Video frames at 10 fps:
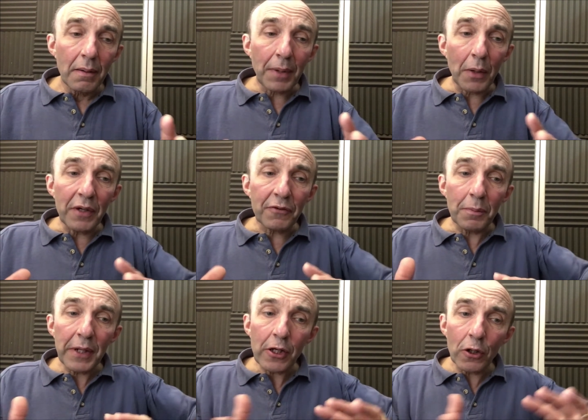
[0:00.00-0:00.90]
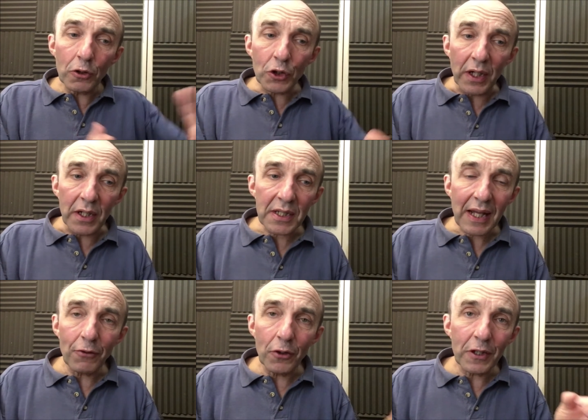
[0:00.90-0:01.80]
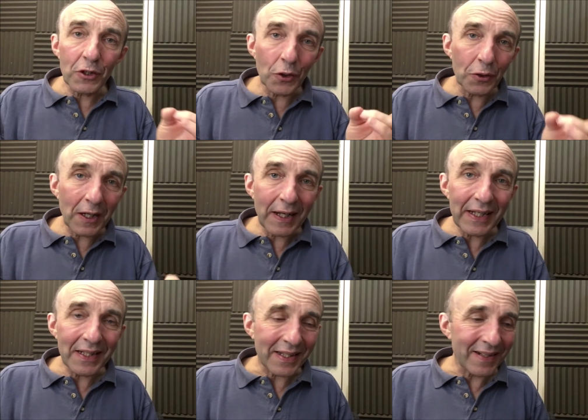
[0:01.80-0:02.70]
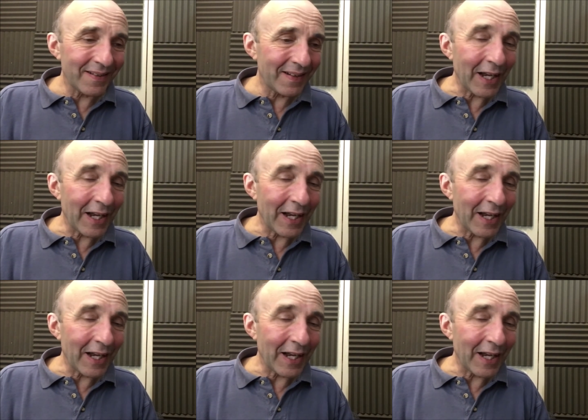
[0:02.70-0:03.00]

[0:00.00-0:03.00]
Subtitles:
By way of complete contrast, have a look at John Cleese in